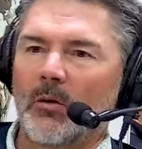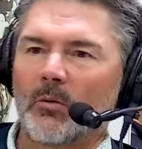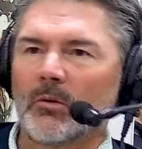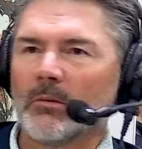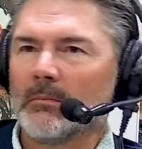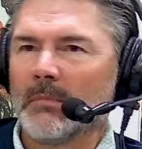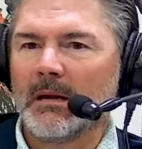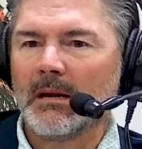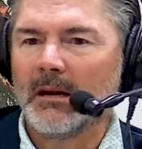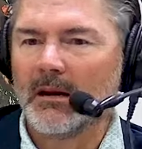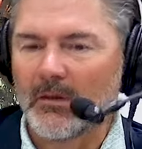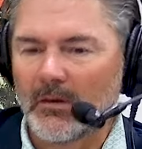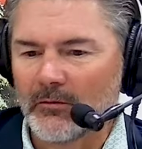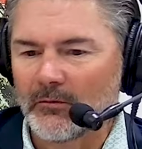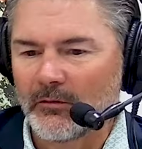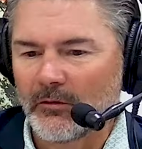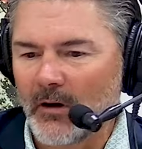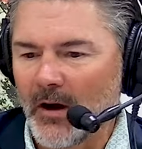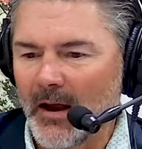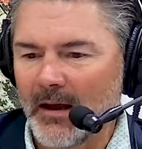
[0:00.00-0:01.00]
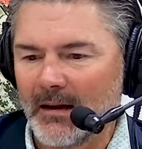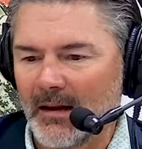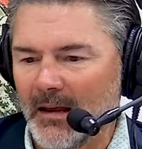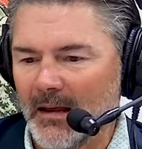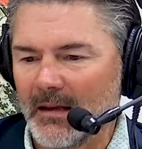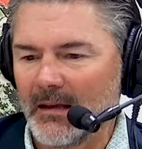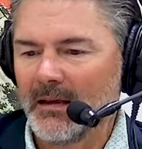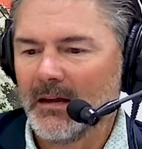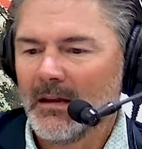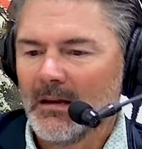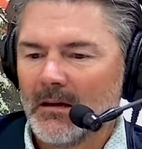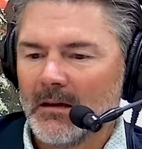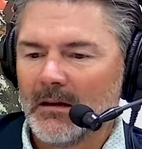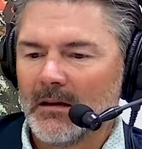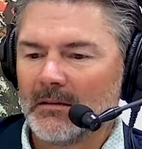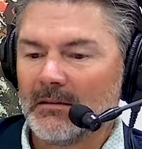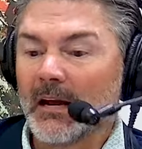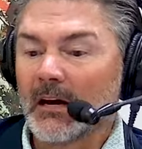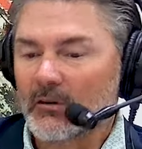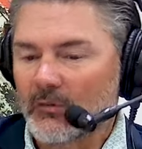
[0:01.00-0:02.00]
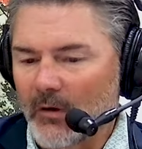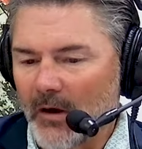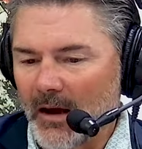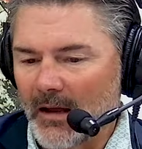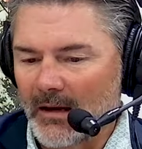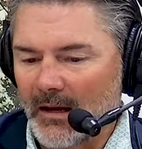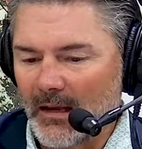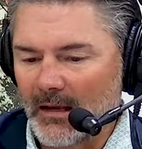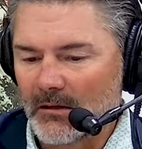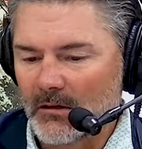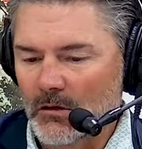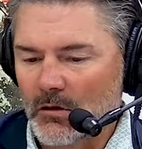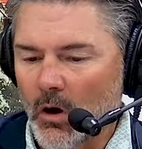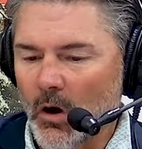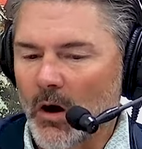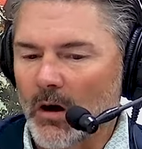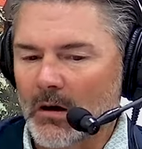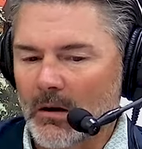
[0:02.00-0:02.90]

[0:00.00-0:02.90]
We're meeting on Friday, next Friday, to talk